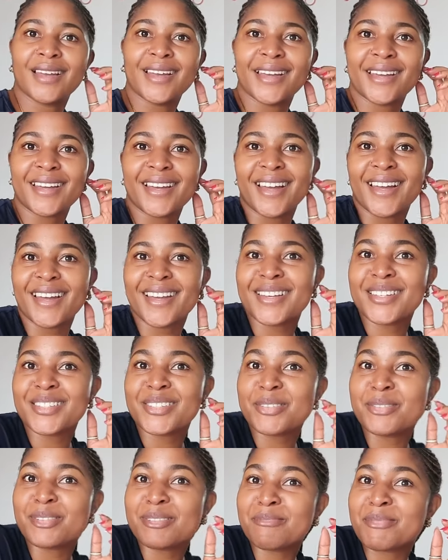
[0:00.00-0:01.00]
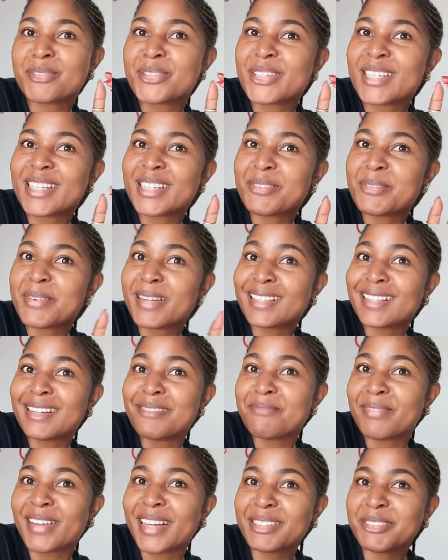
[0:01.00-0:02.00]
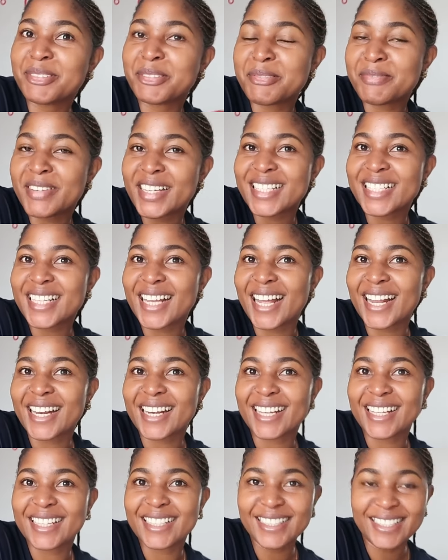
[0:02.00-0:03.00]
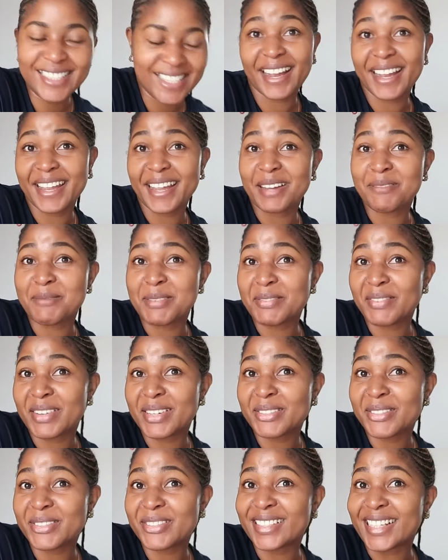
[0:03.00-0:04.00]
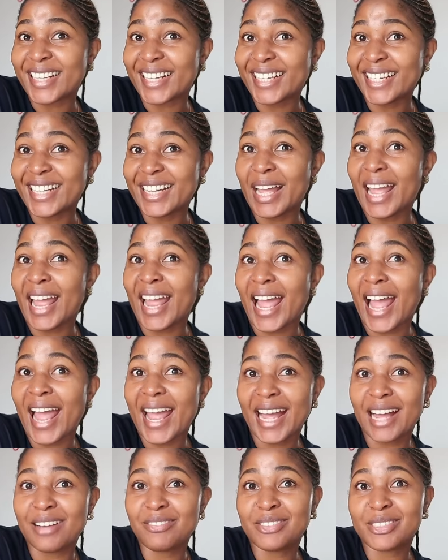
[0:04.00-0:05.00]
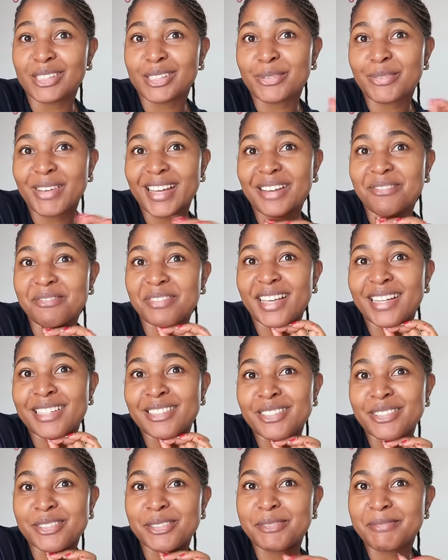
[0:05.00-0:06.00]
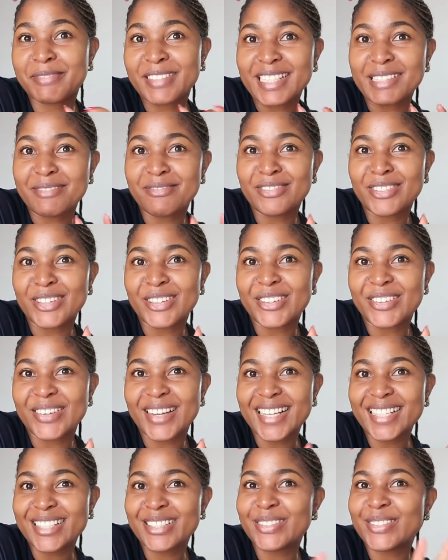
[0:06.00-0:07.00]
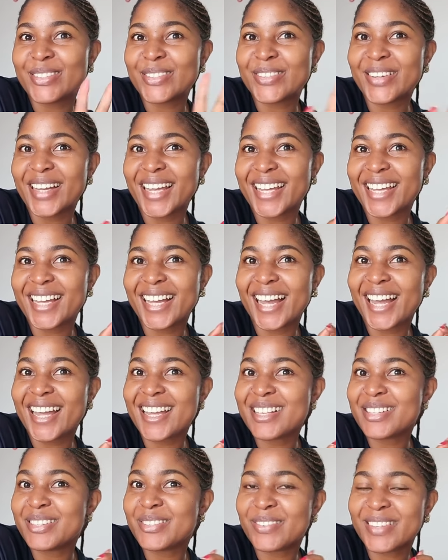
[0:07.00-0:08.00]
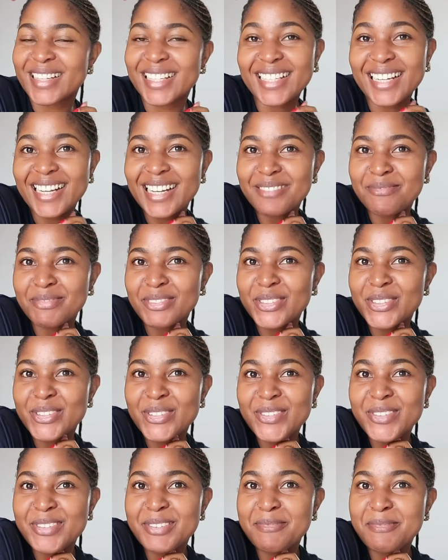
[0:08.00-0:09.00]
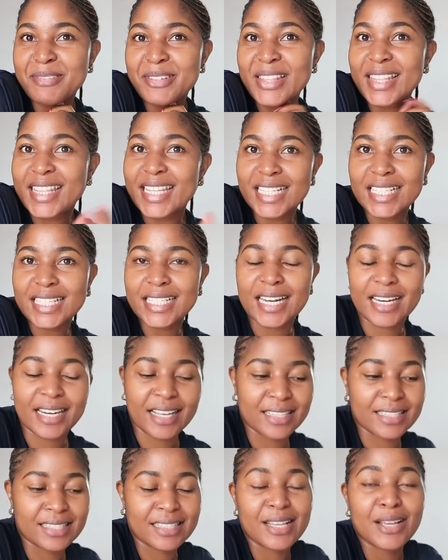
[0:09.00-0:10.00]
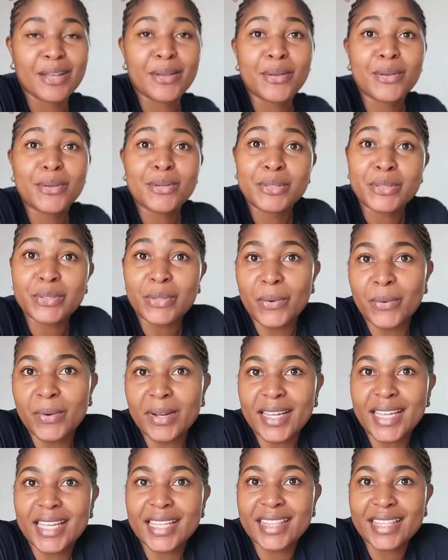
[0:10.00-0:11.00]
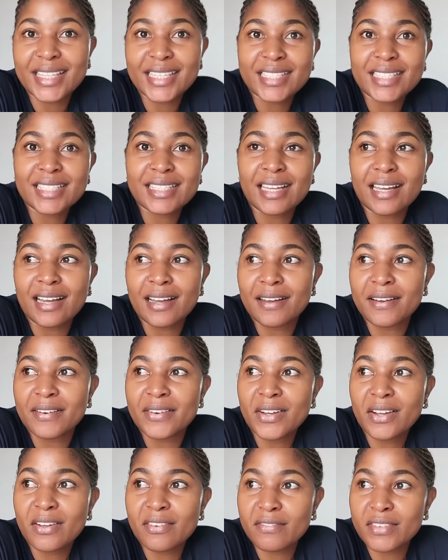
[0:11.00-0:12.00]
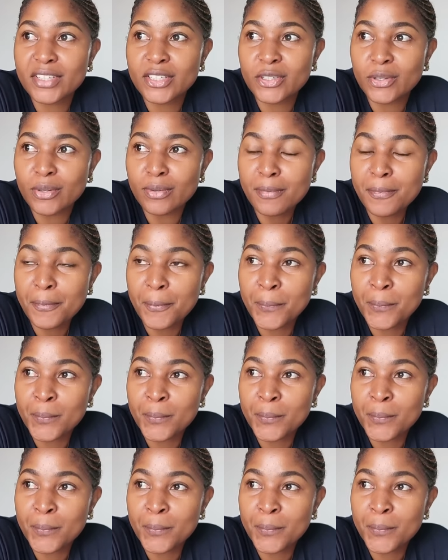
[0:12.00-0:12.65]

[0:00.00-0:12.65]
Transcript: Hey guys, good morning. Welcome back to my channel. I am Ndunde. I have seen we have gained so many followers. So hey guys, welcome to this channel. So in this video,